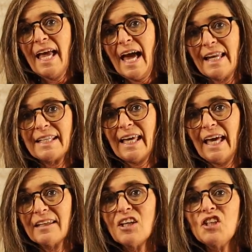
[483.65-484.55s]
And
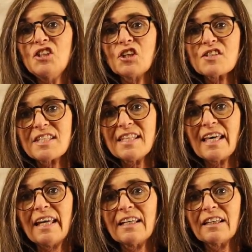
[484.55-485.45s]
again, you'll see
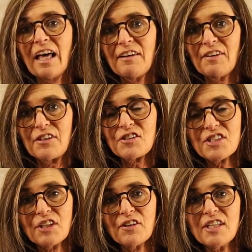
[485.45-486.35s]
that in a lot of other
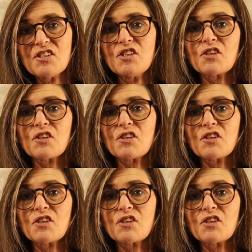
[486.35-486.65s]
series.